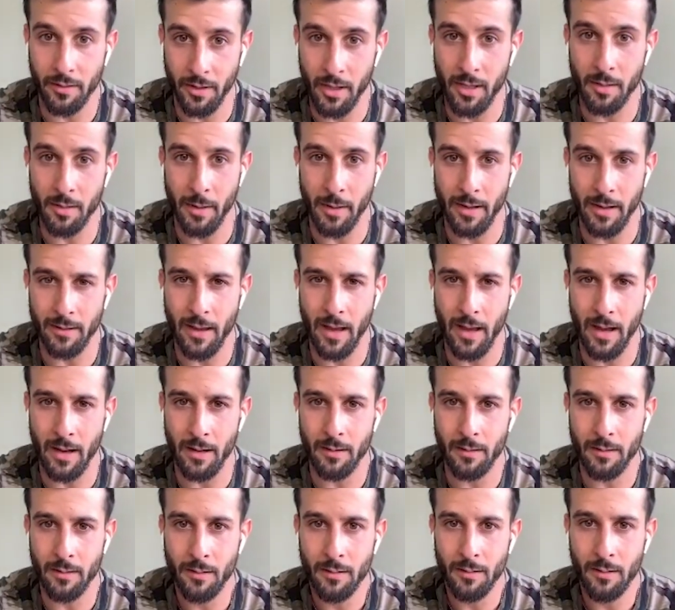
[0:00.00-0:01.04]
Think about that. Right.
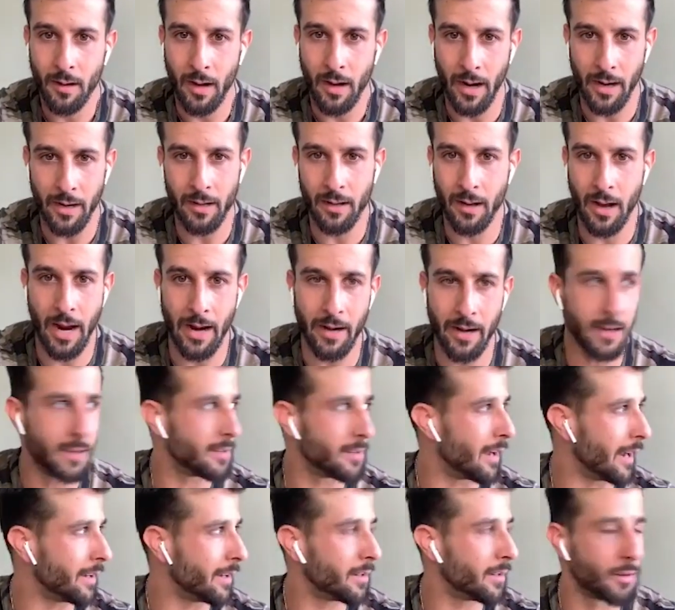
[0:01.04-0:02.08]
I, I didn't
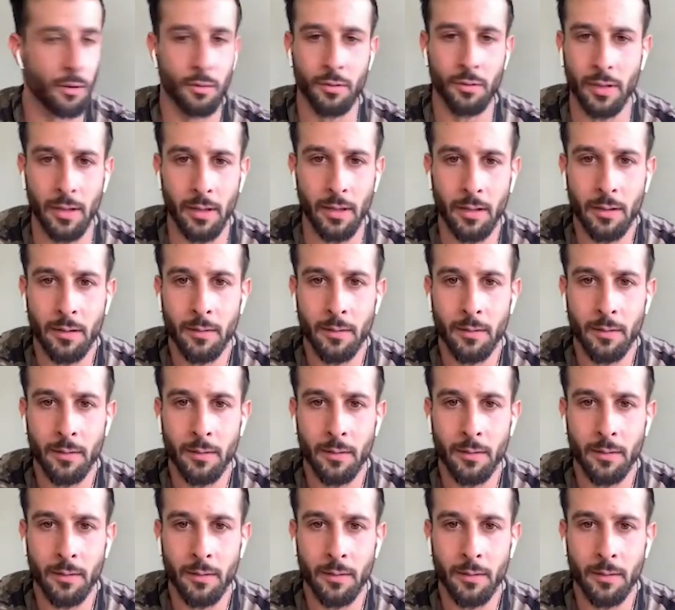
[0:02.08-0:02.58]
I didn't OD.